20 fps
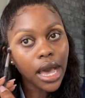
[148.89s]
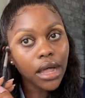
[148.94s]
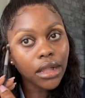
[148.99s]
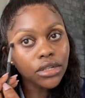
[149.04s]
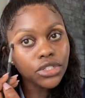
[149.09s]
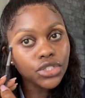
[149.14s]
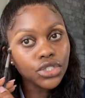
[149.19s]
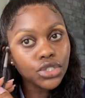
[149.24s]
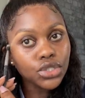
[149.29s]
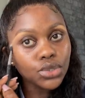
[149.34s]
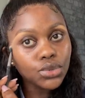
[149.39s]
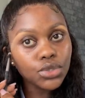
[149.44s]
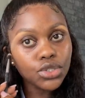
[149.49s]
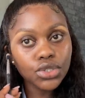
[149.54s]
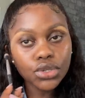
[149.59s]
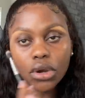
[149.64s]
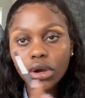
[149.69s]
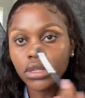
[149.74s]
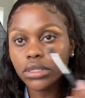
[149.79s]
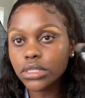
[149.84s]
i'll just
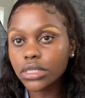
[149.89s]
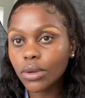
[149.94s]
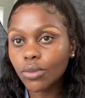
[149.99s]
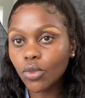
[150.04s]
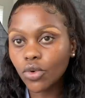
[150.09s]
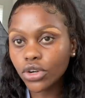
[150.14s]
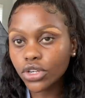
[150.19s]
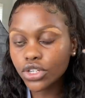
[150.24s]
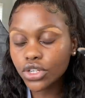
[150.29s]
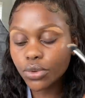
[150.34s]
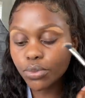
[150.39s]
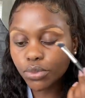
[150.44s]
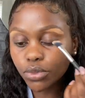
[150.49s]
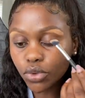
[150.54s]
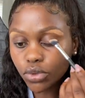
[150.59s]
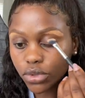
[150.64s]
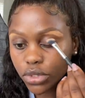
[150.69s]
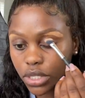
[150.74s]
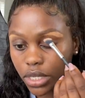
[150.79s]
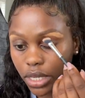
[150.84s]
switch on some worship
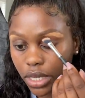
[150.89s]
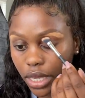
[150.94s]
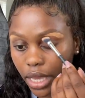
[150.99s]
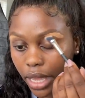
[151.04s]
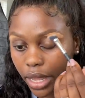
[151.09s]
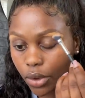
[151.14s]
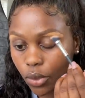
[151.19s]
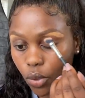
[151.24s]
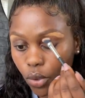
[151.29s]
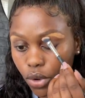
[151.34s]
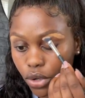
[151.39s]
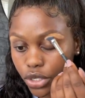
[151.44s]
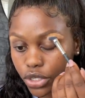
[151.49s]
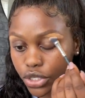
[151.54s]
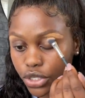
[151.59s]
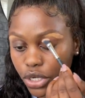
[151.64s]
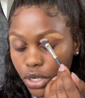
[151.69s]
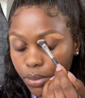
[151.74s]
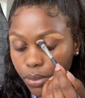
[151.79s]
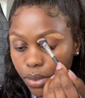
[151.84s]
music and
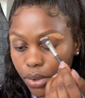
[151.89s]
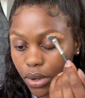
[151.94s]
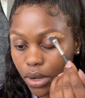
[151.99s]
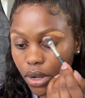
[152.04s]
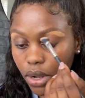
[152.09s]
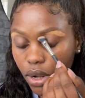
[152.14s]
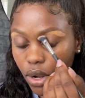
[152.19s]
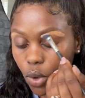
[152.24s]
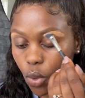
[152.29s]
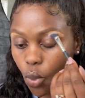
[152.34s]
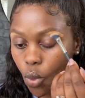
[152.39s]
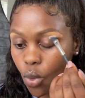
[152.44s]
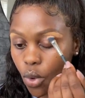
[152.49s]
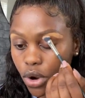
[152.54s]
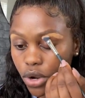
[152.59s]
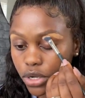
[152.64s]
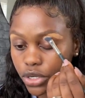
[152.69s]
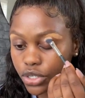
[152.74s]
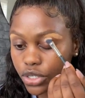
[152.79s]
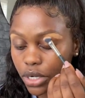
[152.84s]
worship
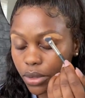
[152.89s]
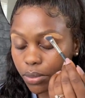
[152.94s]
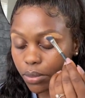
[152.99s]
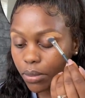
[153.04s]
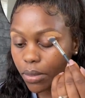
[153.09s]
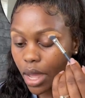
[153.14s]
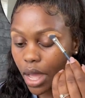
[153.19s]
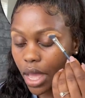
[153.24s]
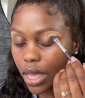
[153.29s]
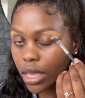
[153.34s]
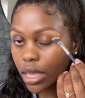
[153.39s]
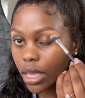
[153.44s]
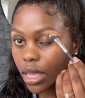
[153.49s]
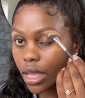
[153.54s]
worship my